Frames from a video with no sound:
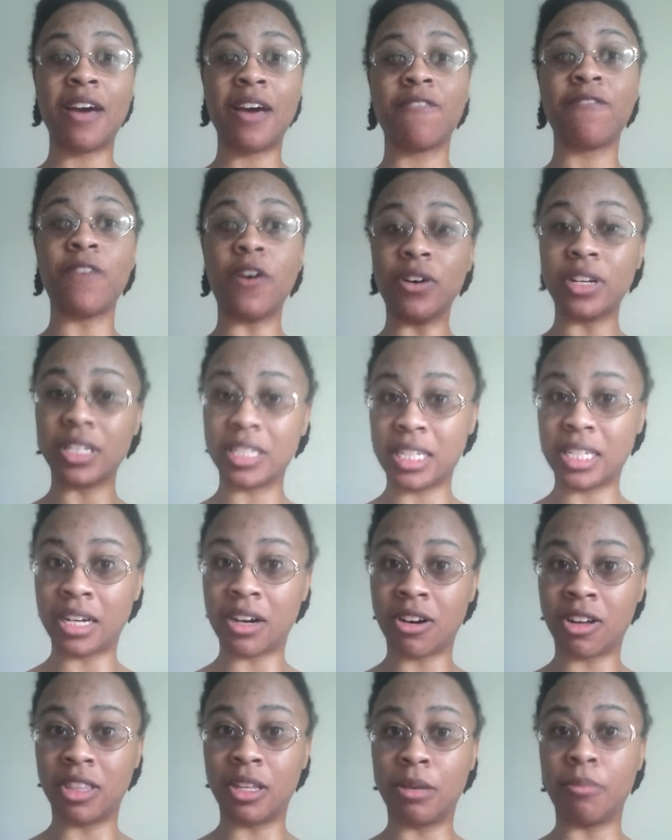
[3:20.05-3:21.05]
Focusing
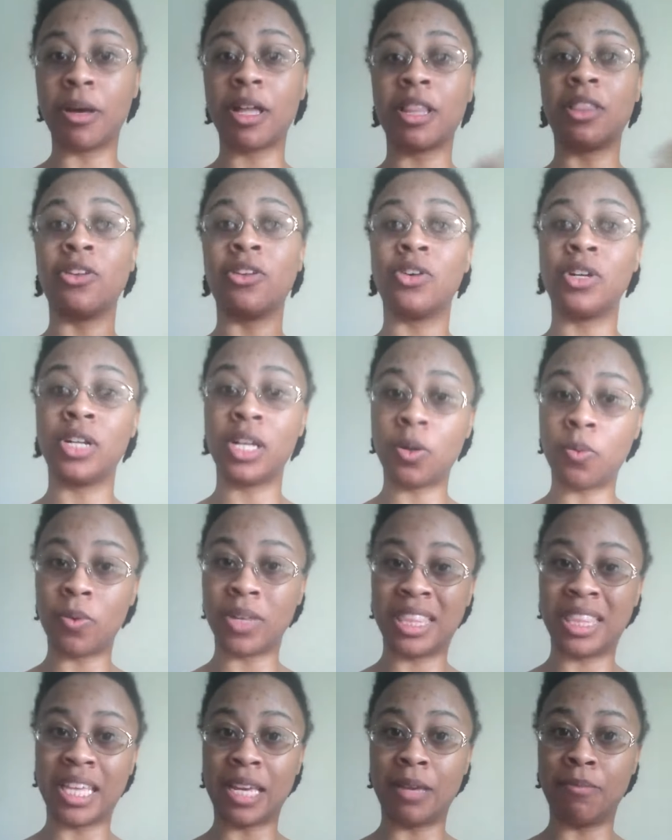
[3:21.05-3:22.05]
on them, learning
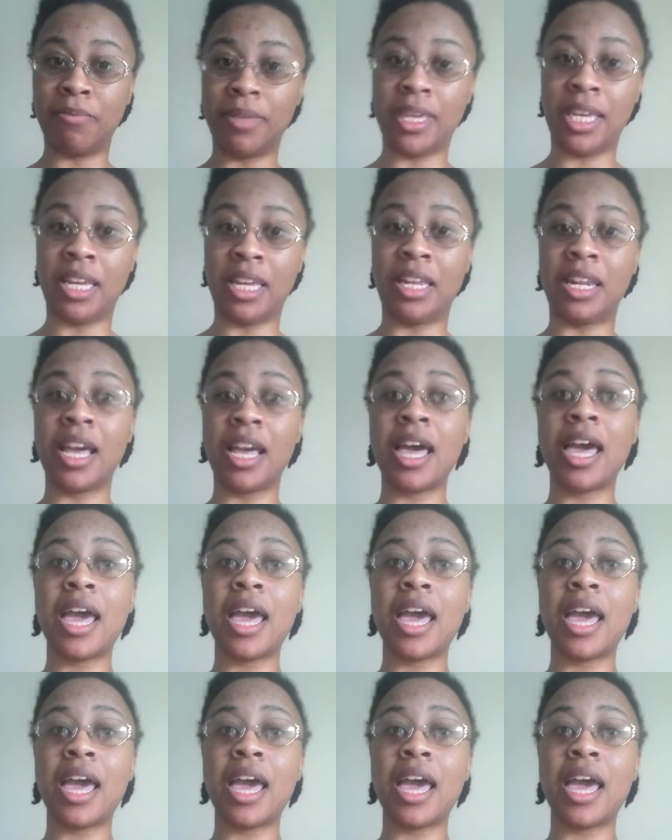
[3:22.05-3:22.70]
what they mean,